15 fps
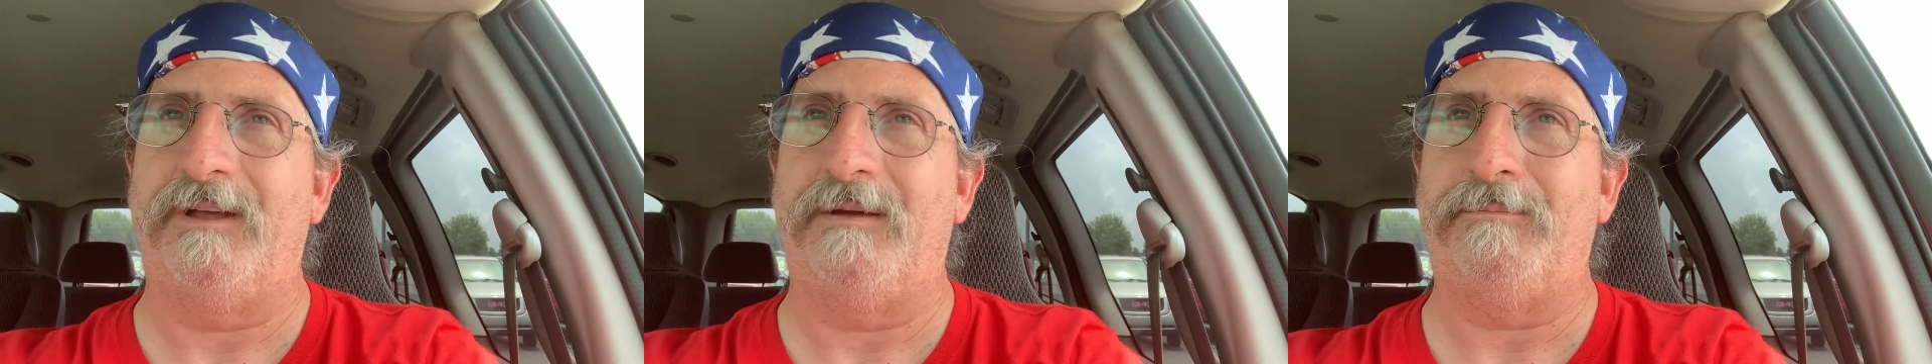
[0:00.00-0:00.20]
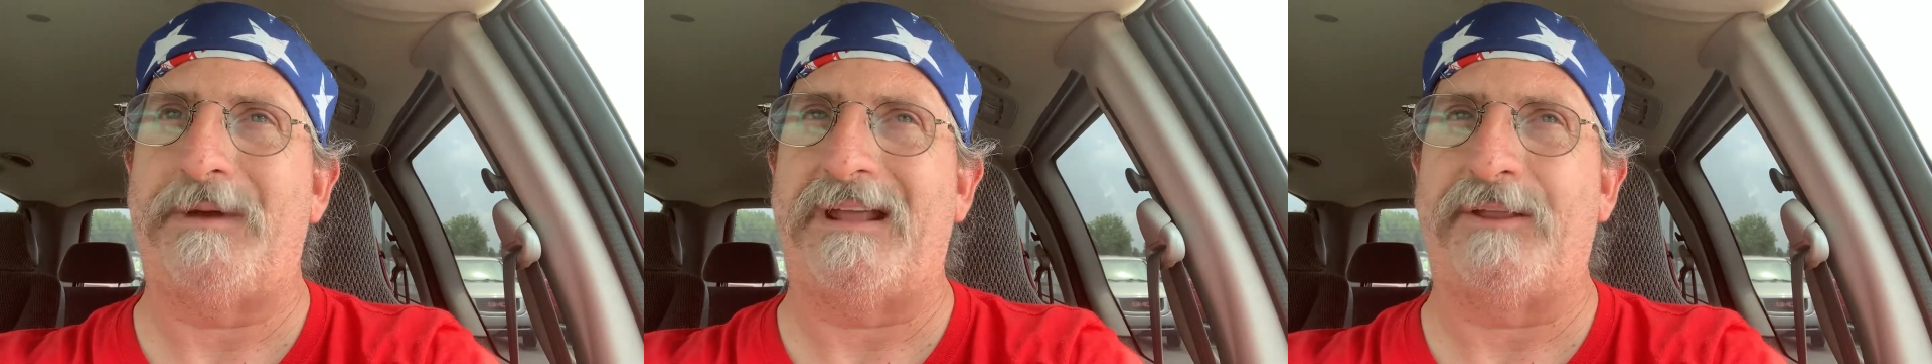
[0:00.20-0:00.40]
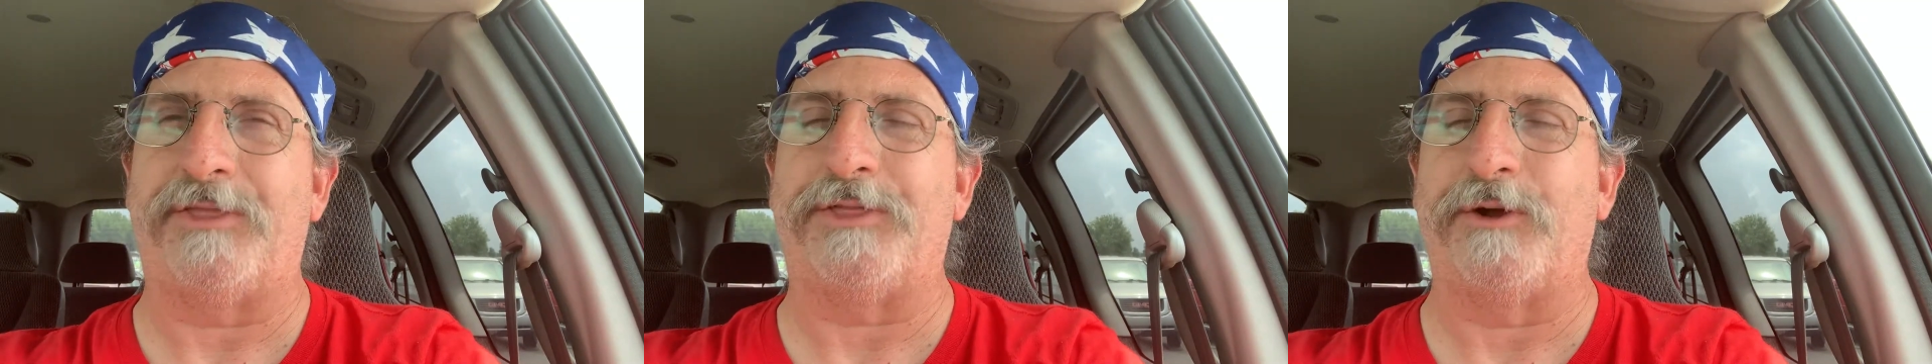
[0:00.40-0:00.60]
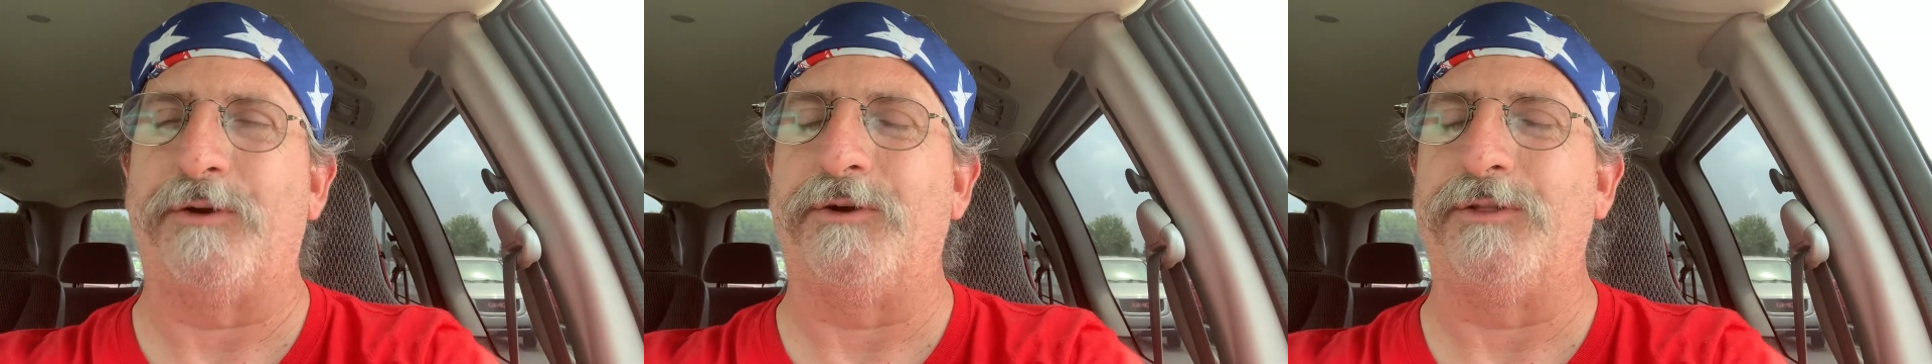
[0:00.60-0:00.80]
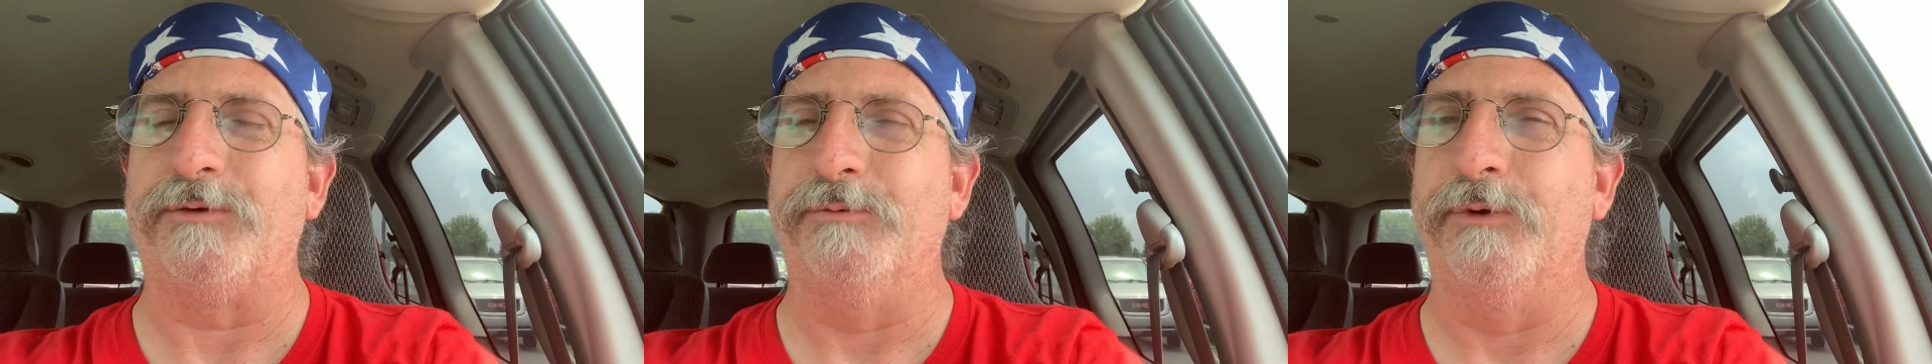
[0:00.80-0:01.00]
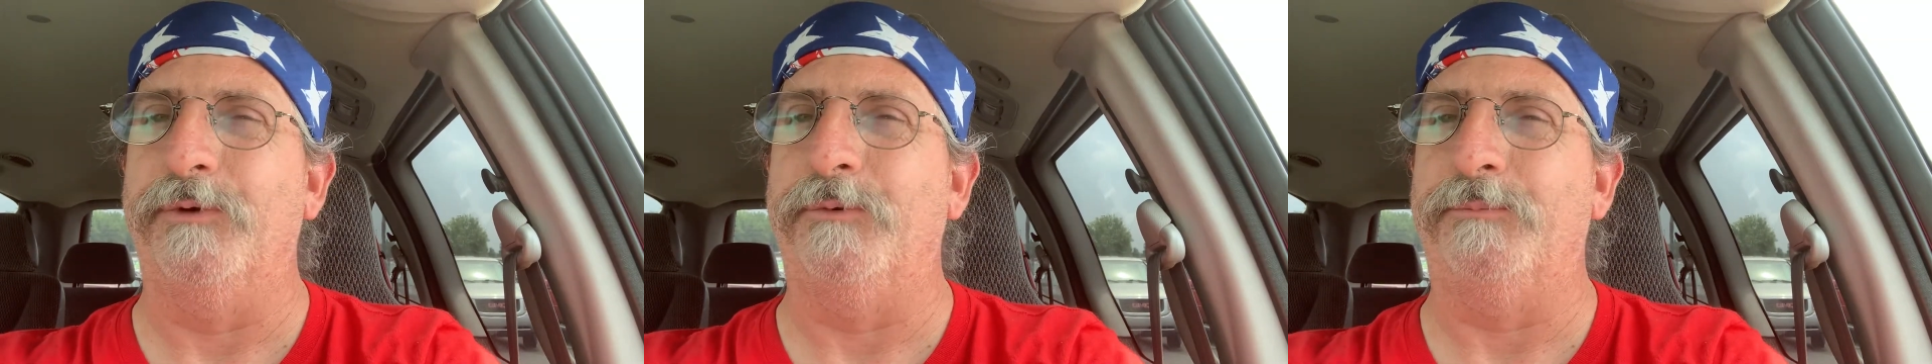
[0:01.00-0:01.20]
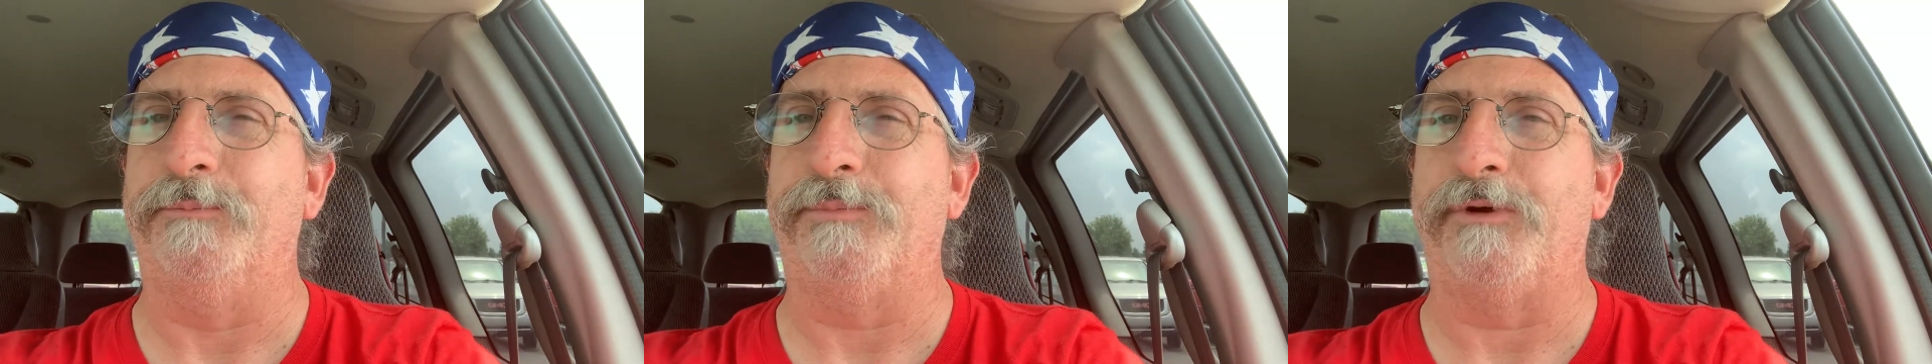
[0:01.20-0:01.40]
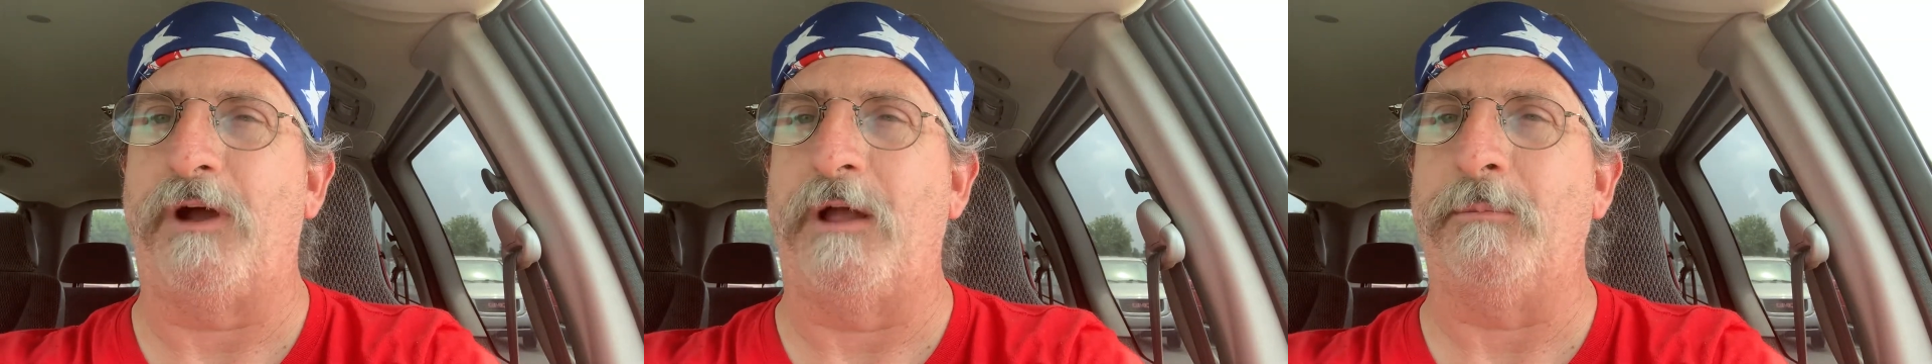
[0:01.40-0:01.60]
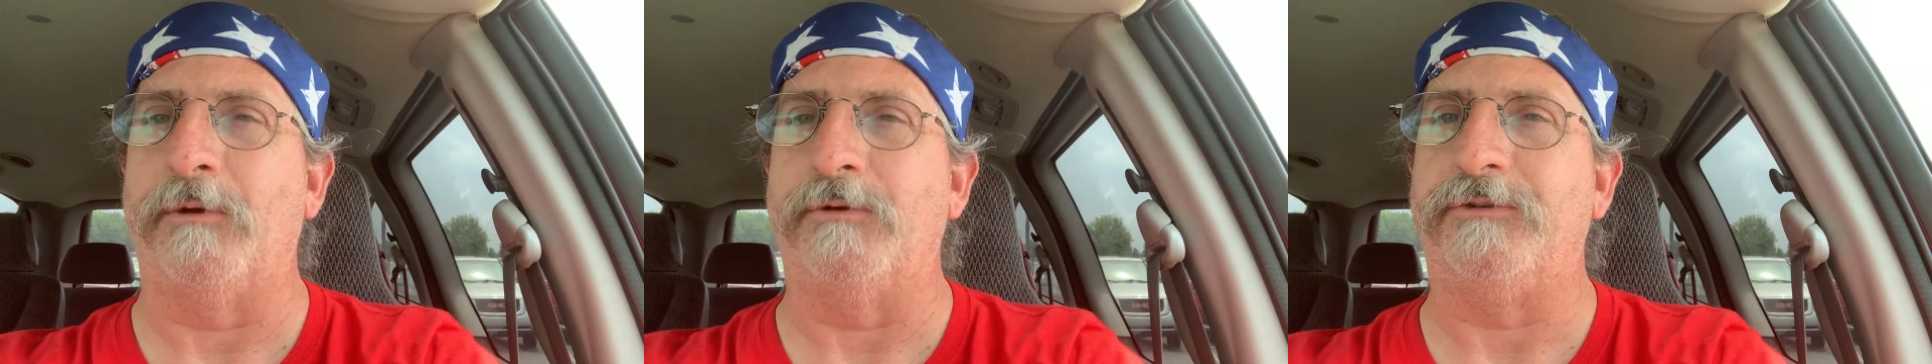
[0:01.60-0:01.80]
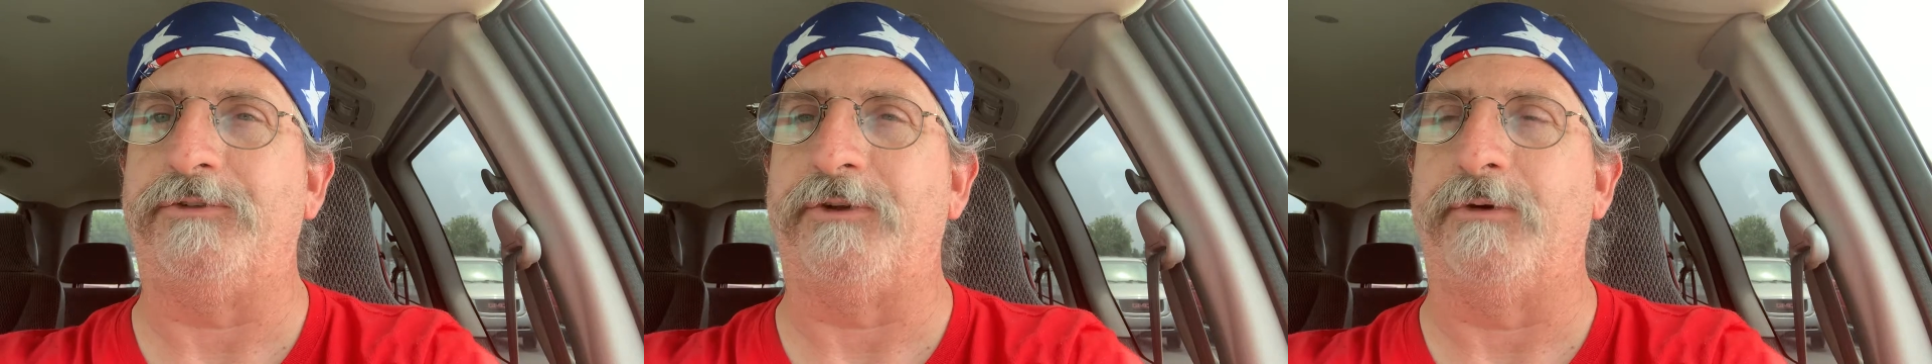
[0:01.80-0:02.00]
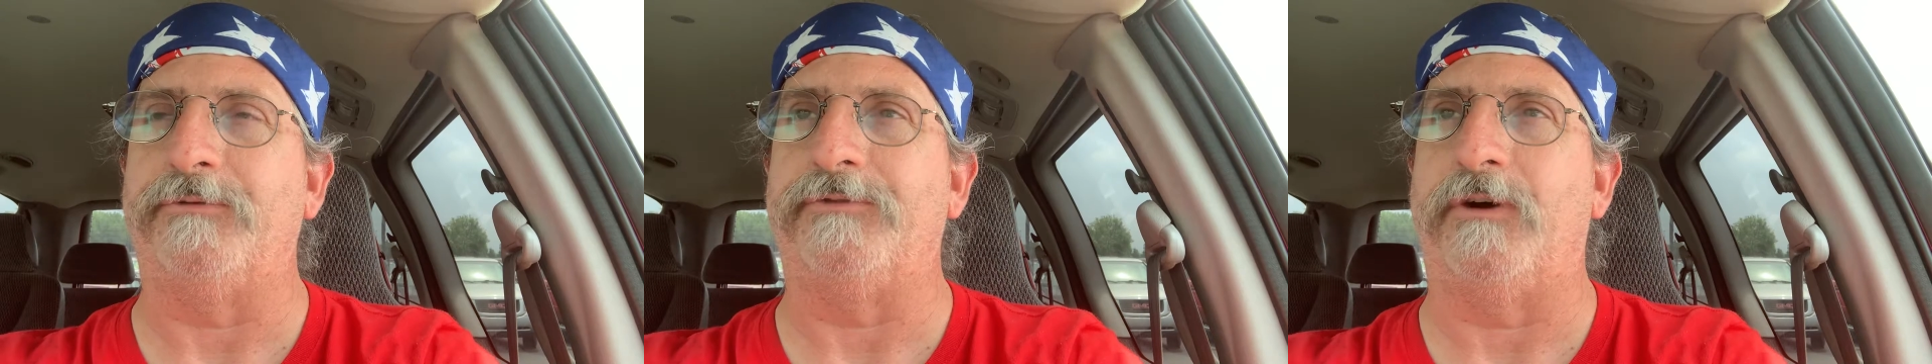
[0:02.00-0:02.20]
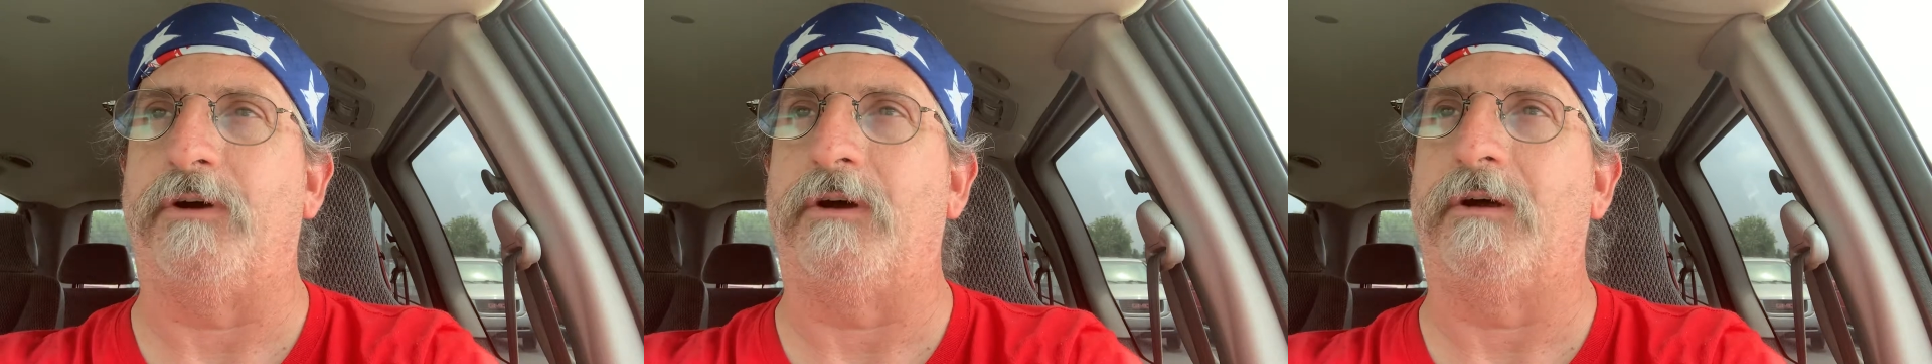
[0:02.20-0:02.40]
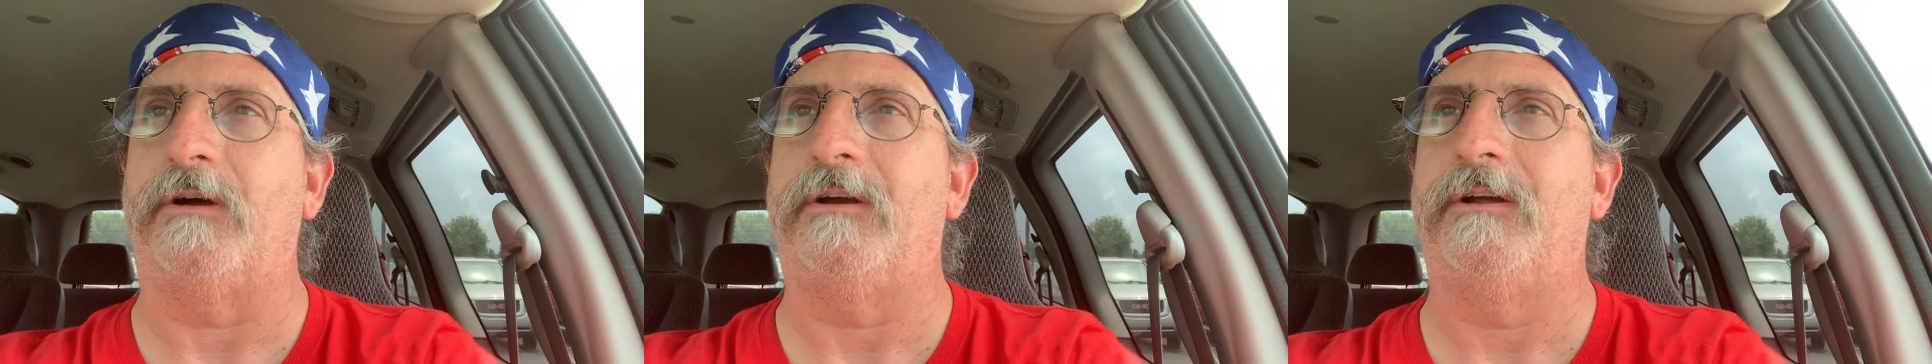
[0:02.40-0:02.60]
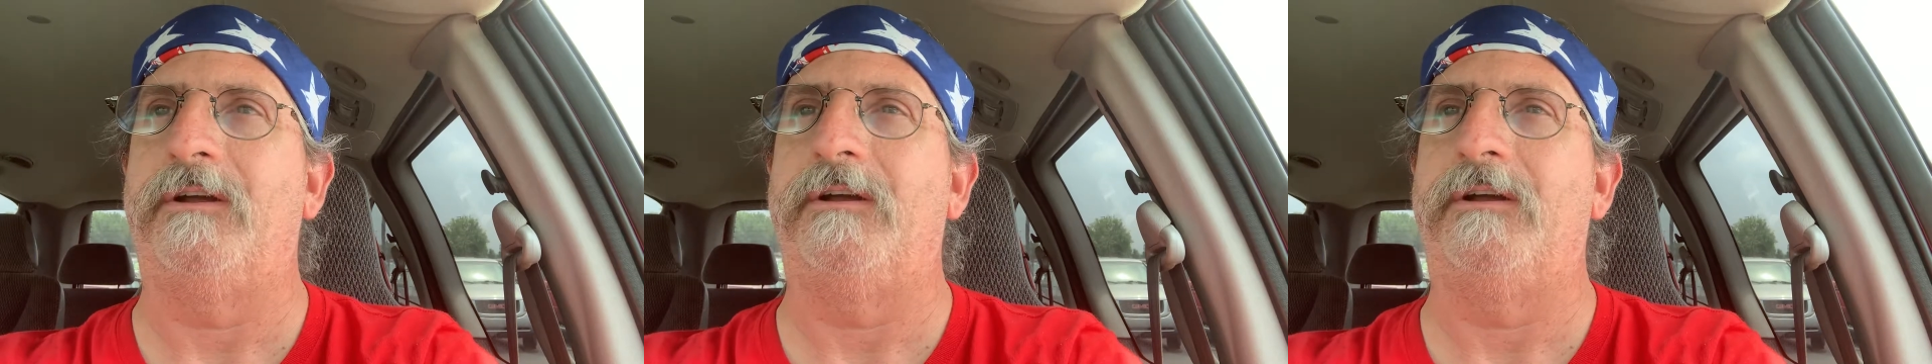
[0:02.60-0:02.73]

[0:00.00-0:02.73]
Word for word: about a third of the room primered so far.